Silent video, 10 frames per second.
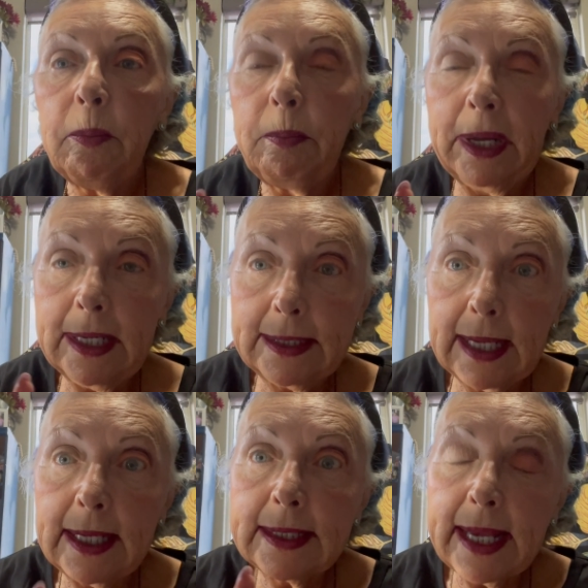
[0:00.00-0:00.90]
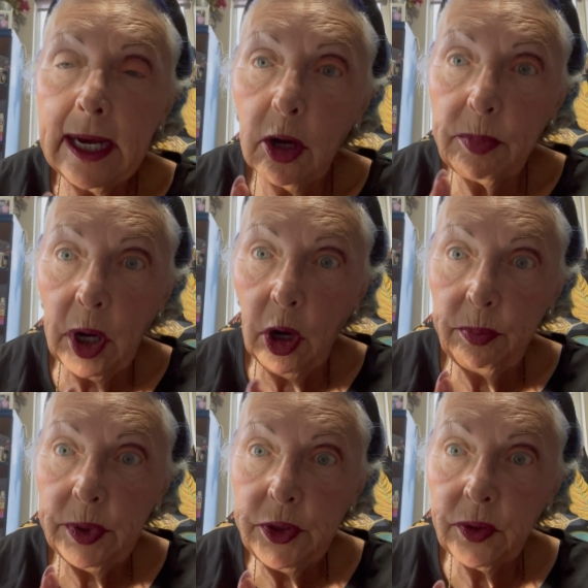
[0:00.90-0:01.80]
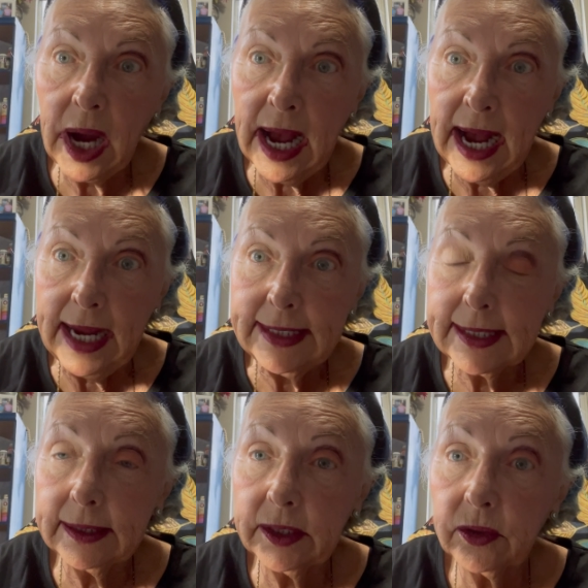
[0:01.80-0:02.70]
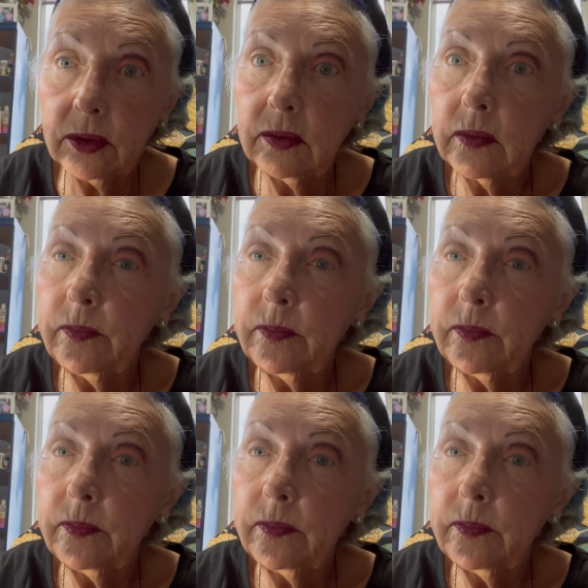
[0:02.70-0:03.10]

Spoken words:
But it does help open your eyes a little.